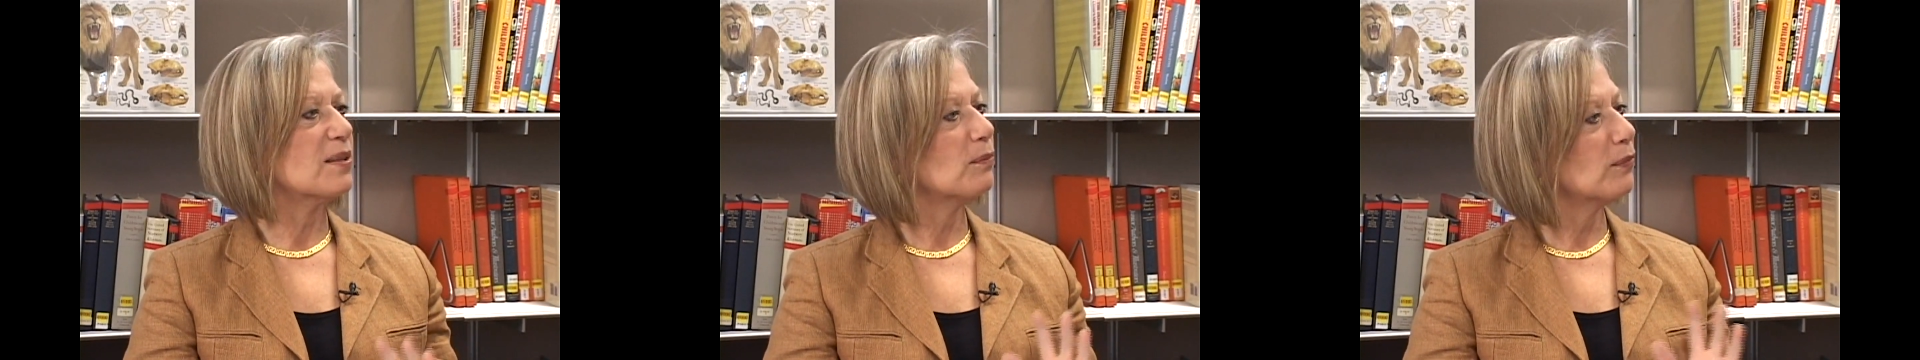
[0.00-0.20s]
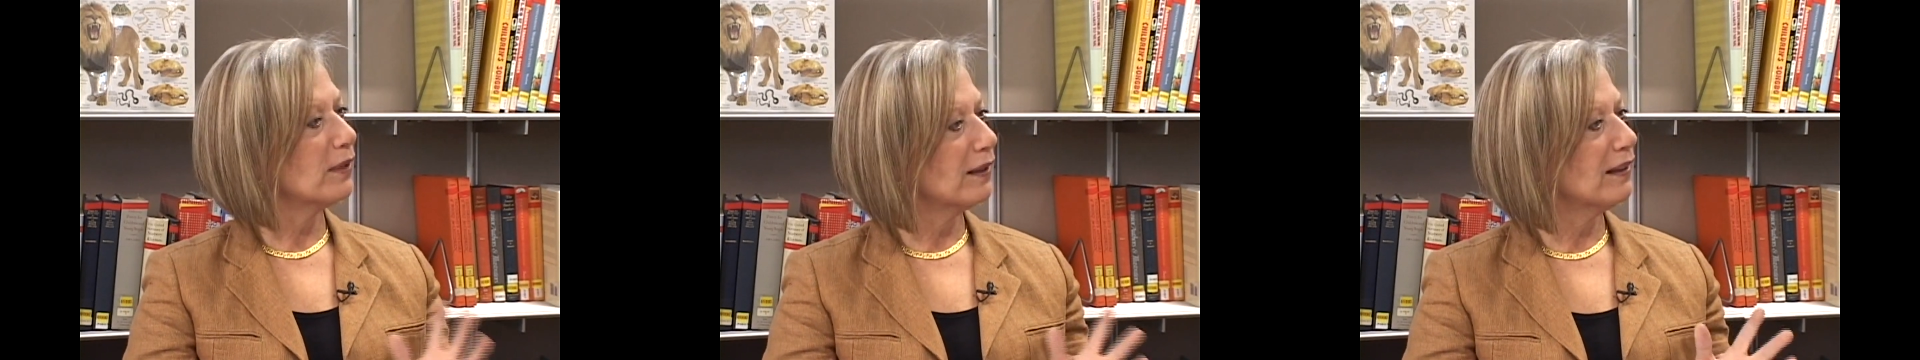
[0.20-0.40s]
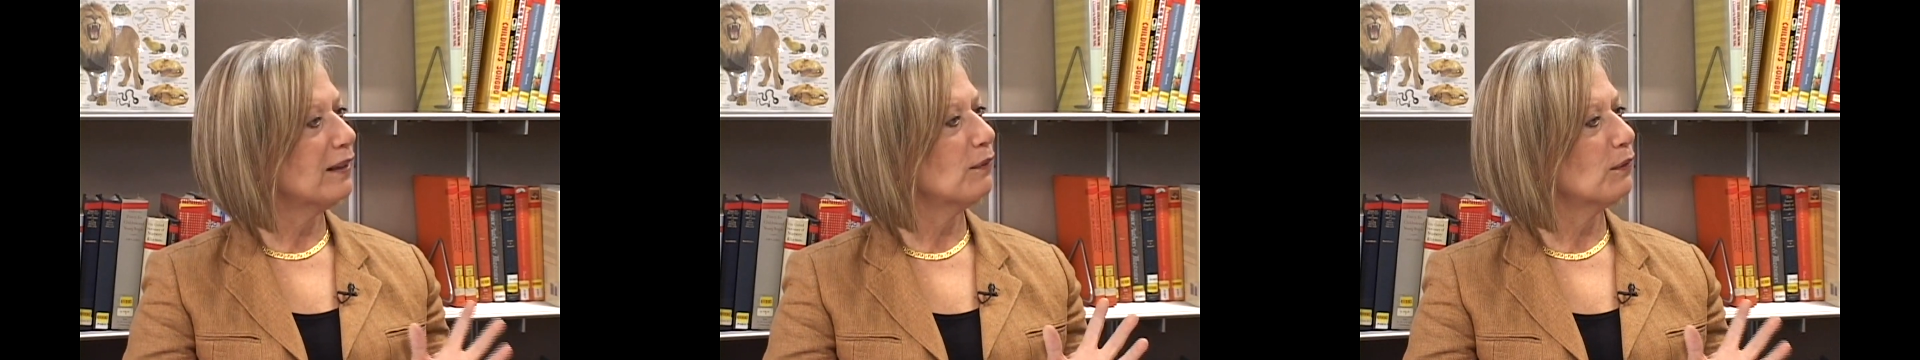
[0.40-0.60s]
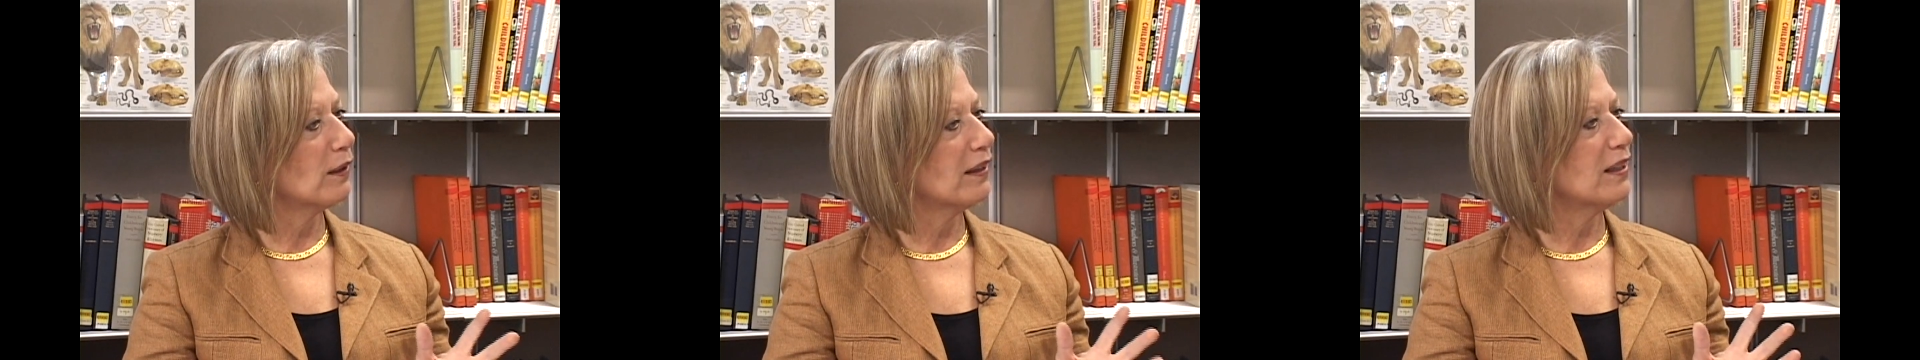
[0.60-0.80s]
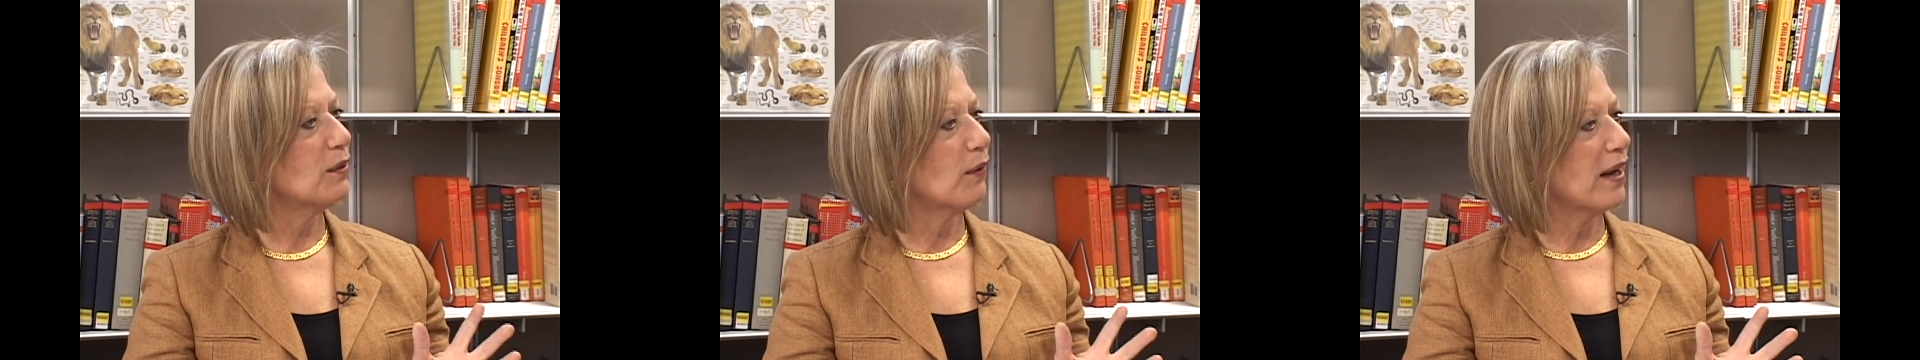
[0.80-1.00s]
some really,
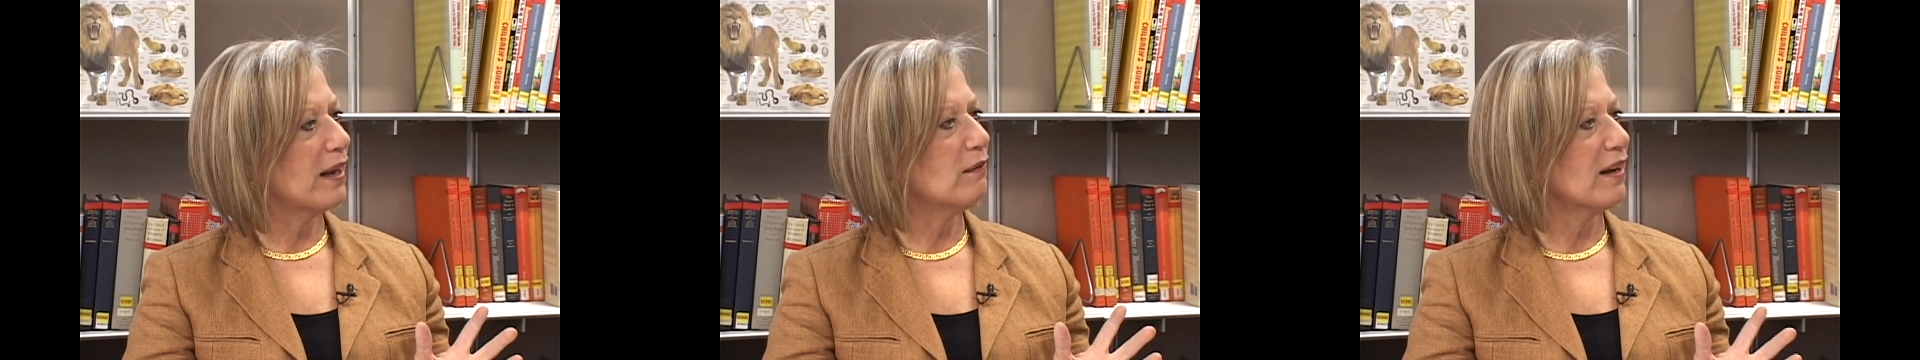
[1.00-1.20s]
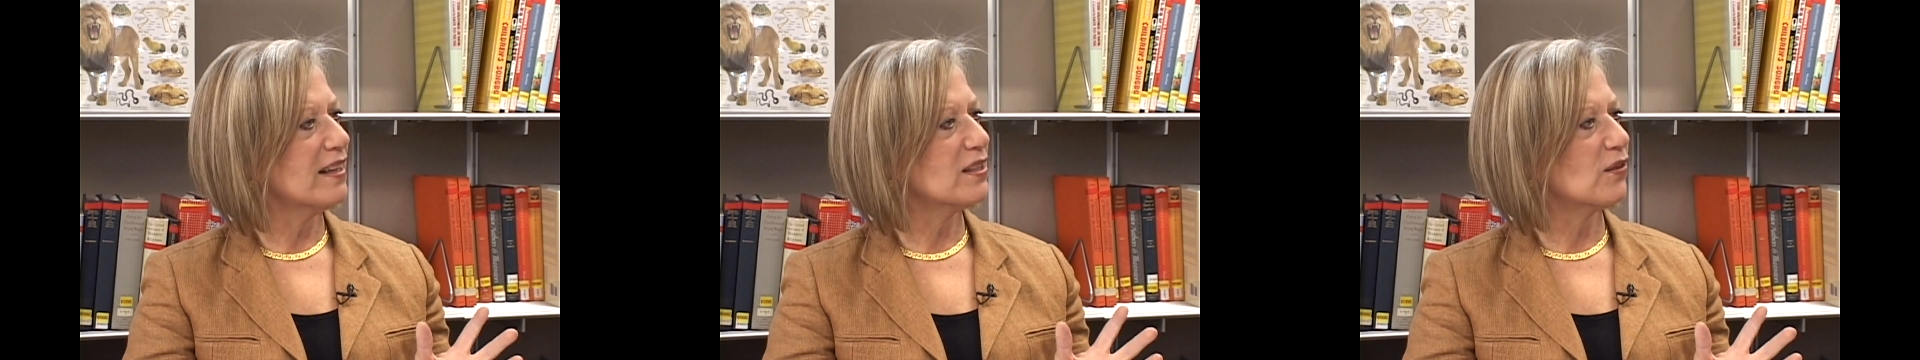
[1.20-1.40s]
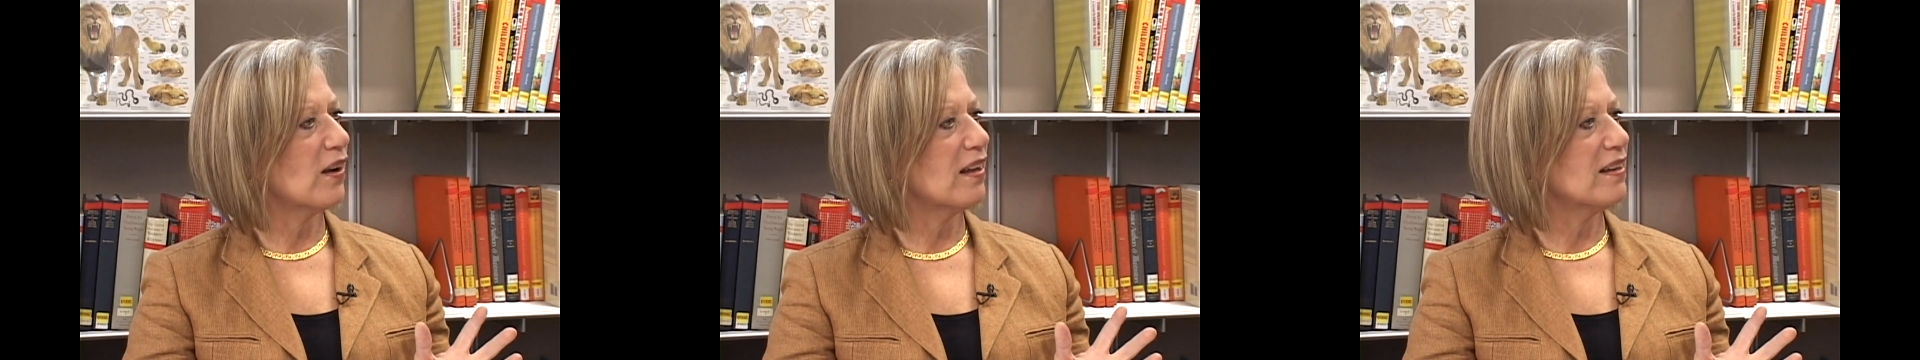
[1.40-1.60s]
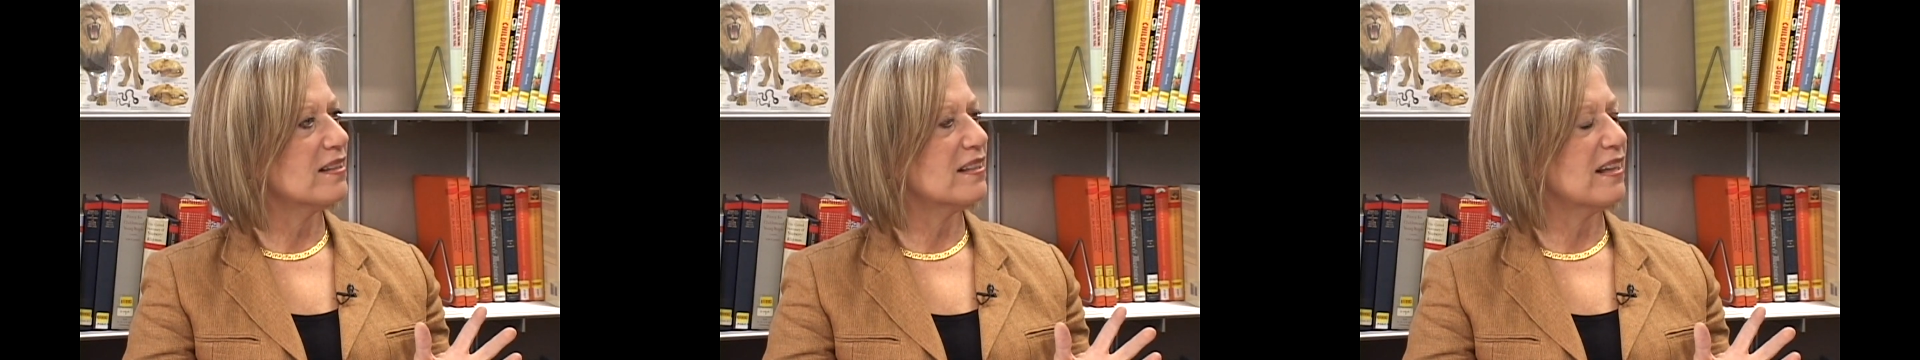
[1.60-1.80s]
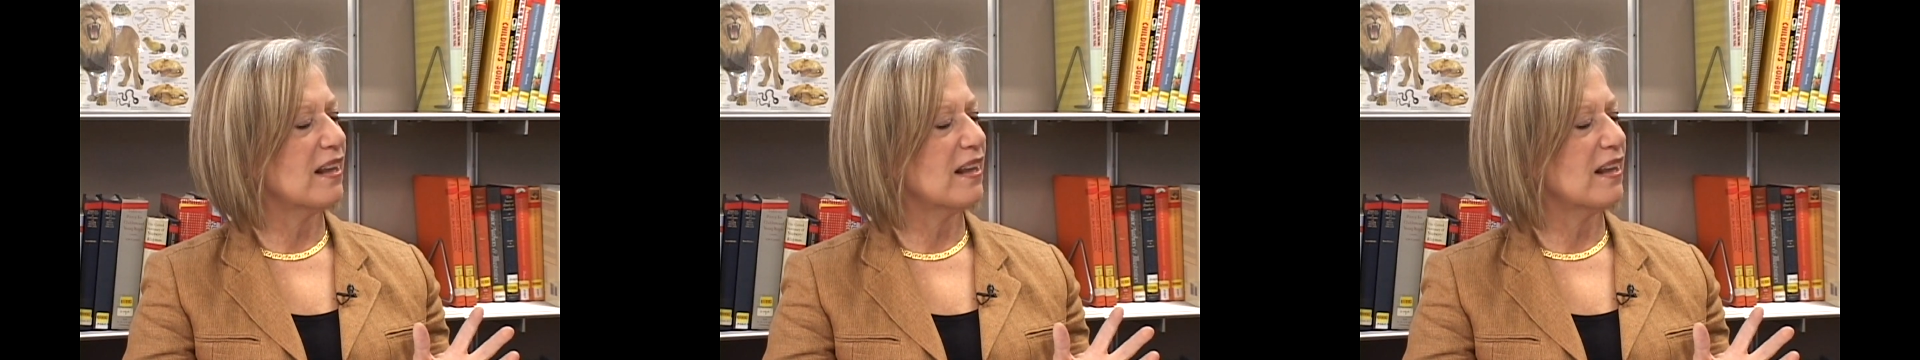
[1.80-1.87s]
really great restaurants